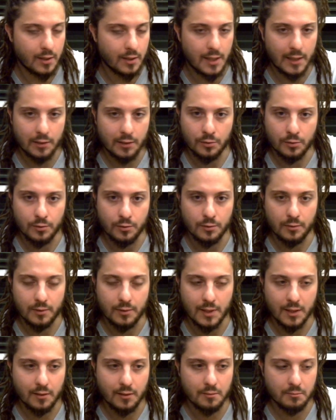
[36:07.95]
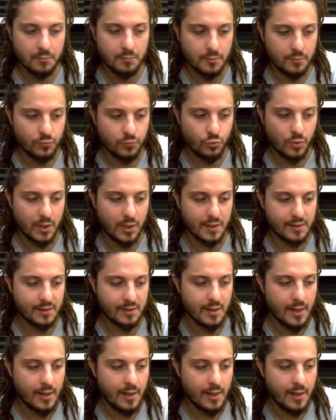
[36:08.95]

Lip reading: alcohol, like drinks.